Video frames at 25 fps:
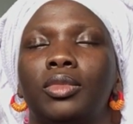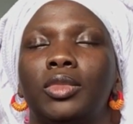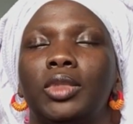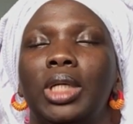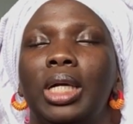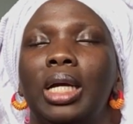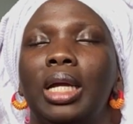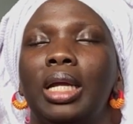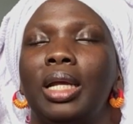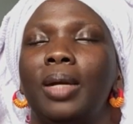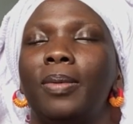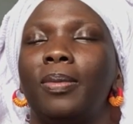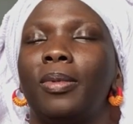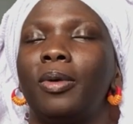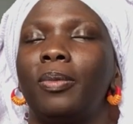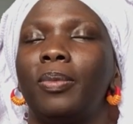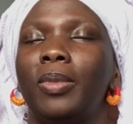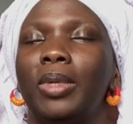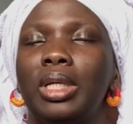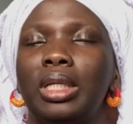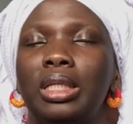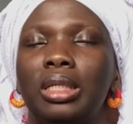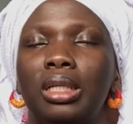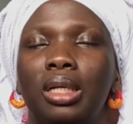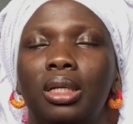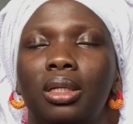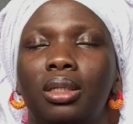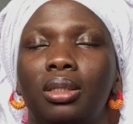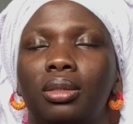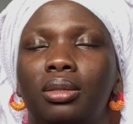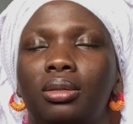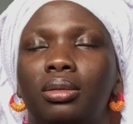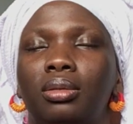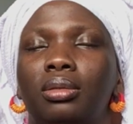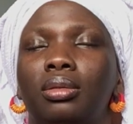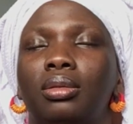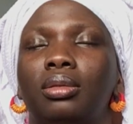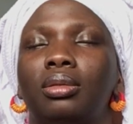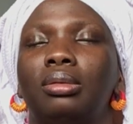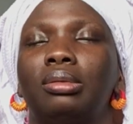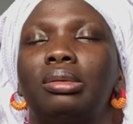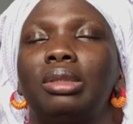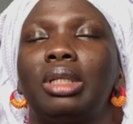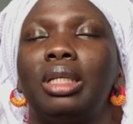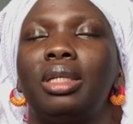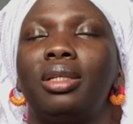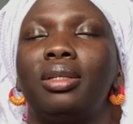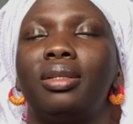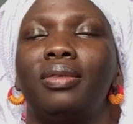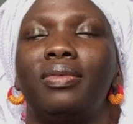I am amazing. The
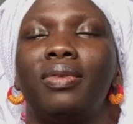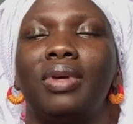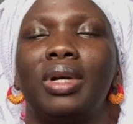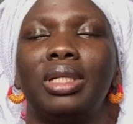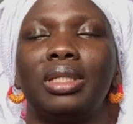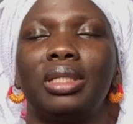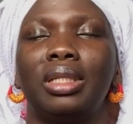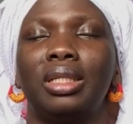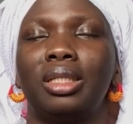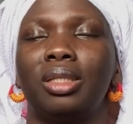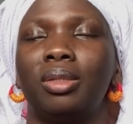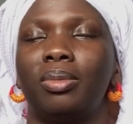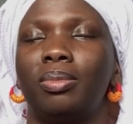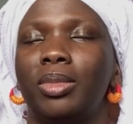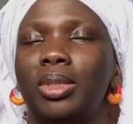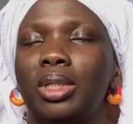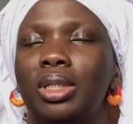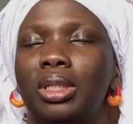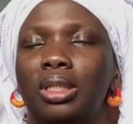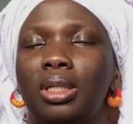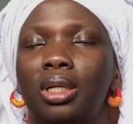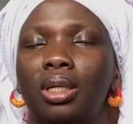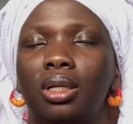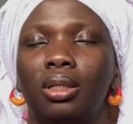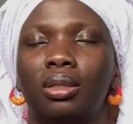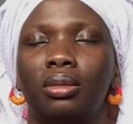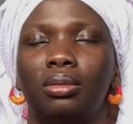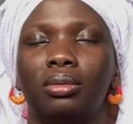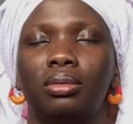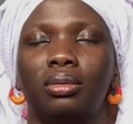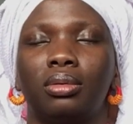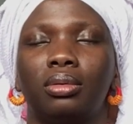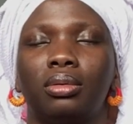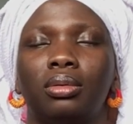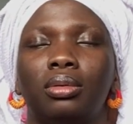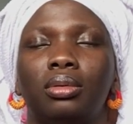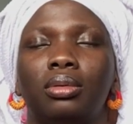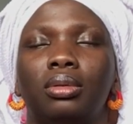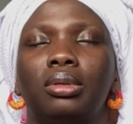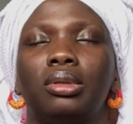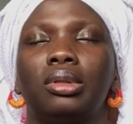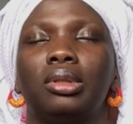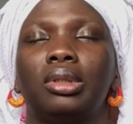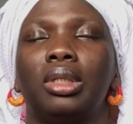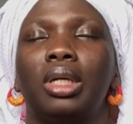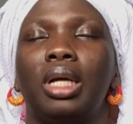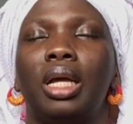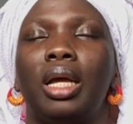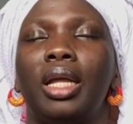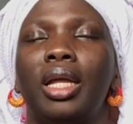universe is amazing.
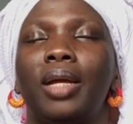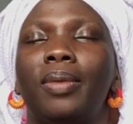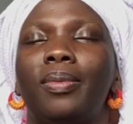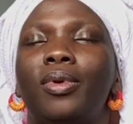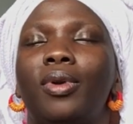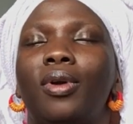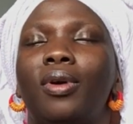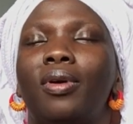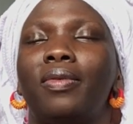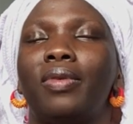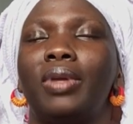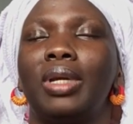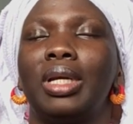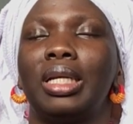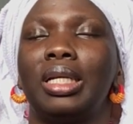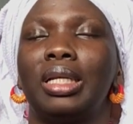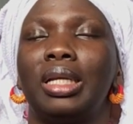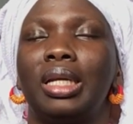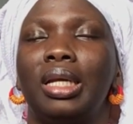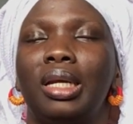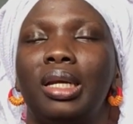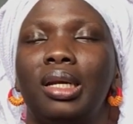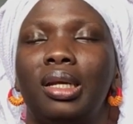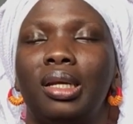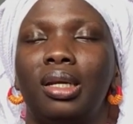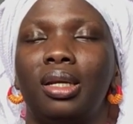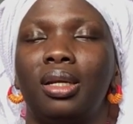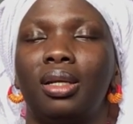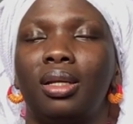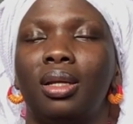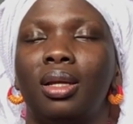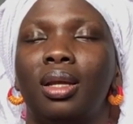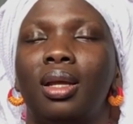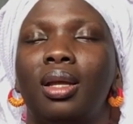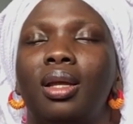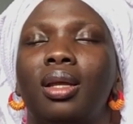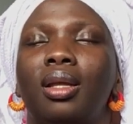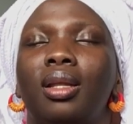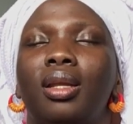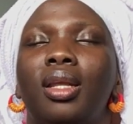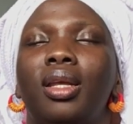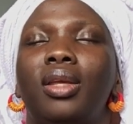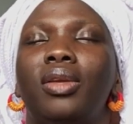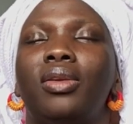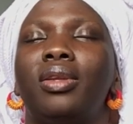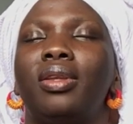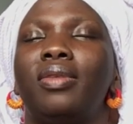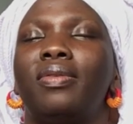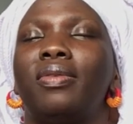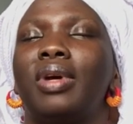I am loving and caring. The
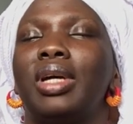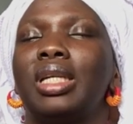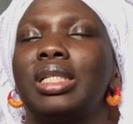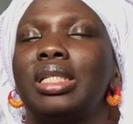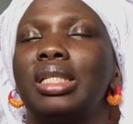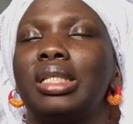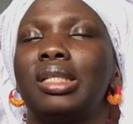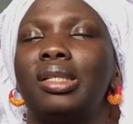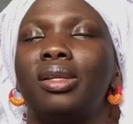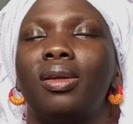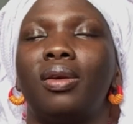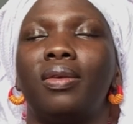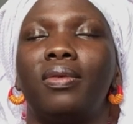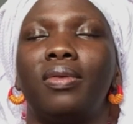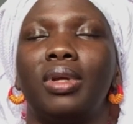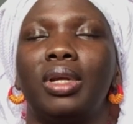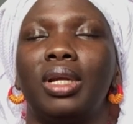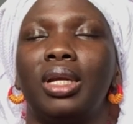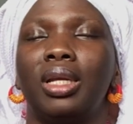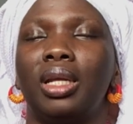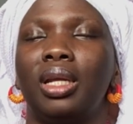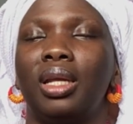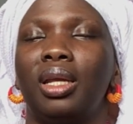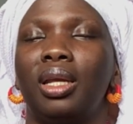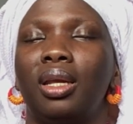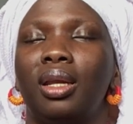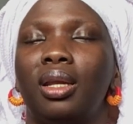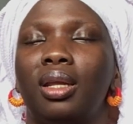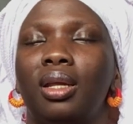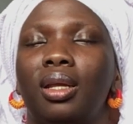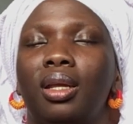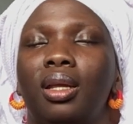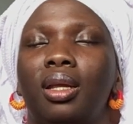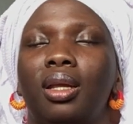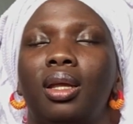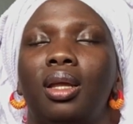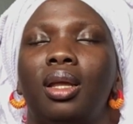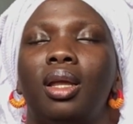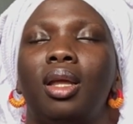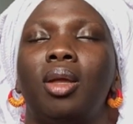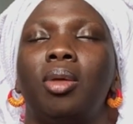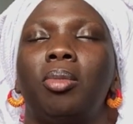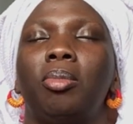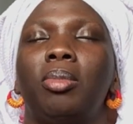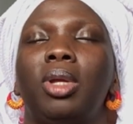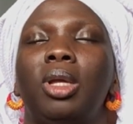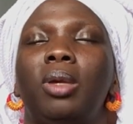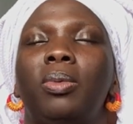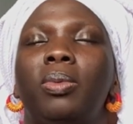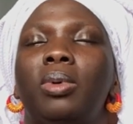universe is loving and caring.
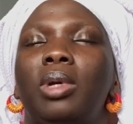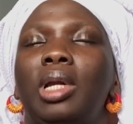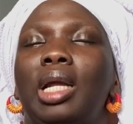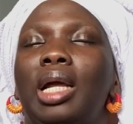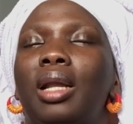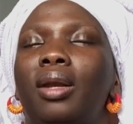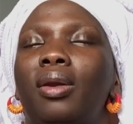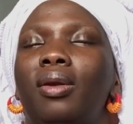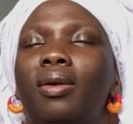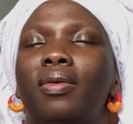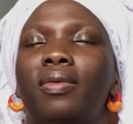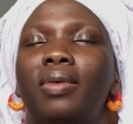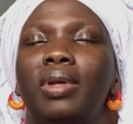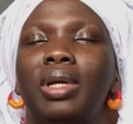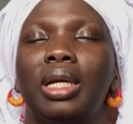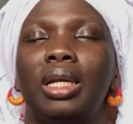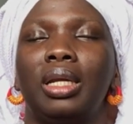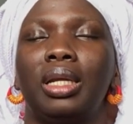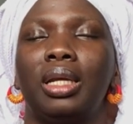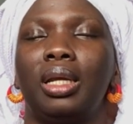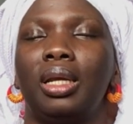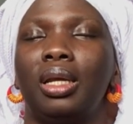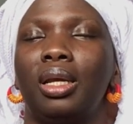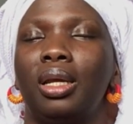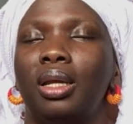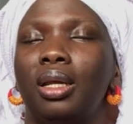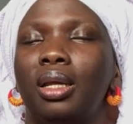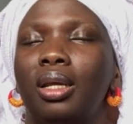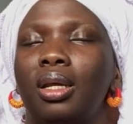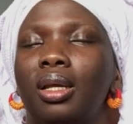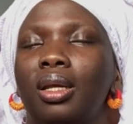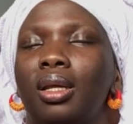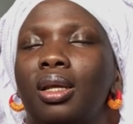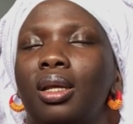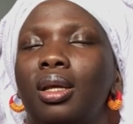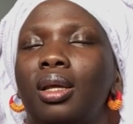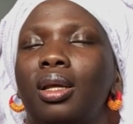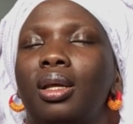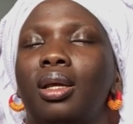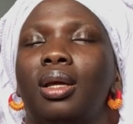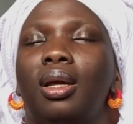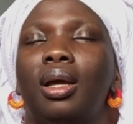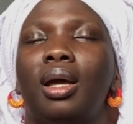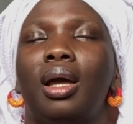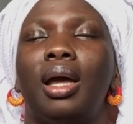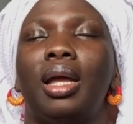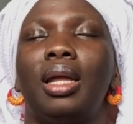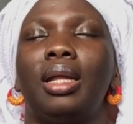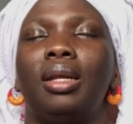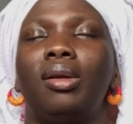People are loving and caring.
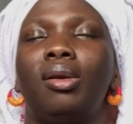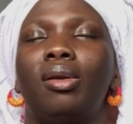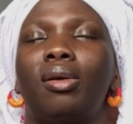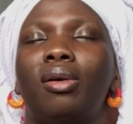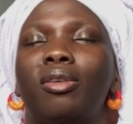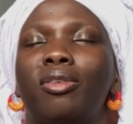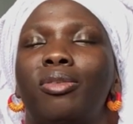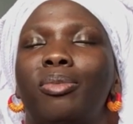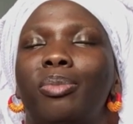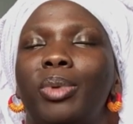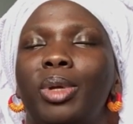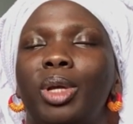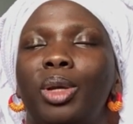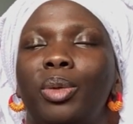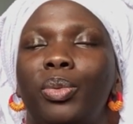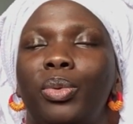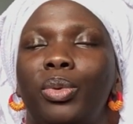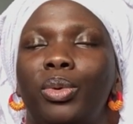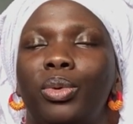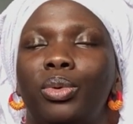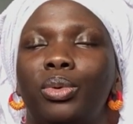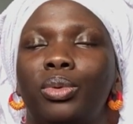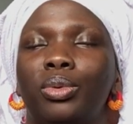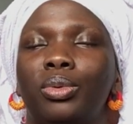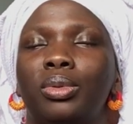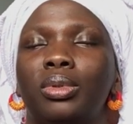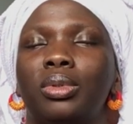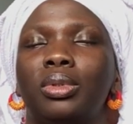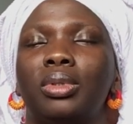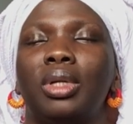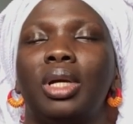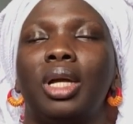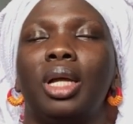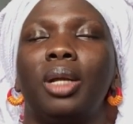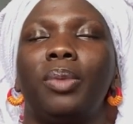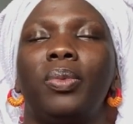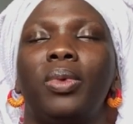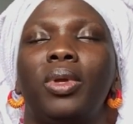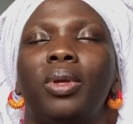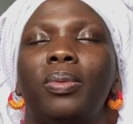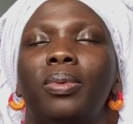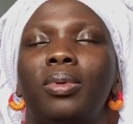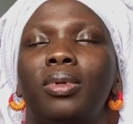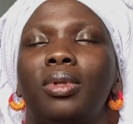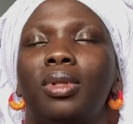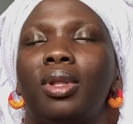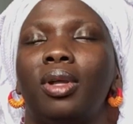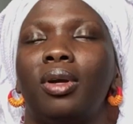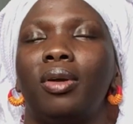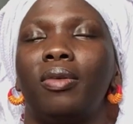I love people and people
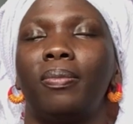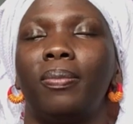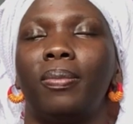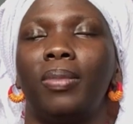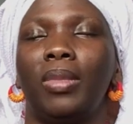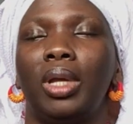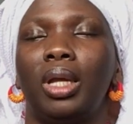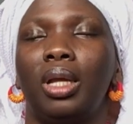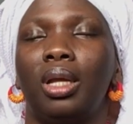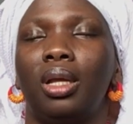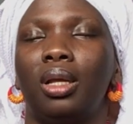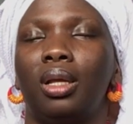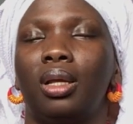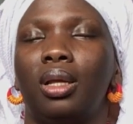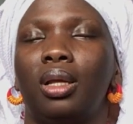love me.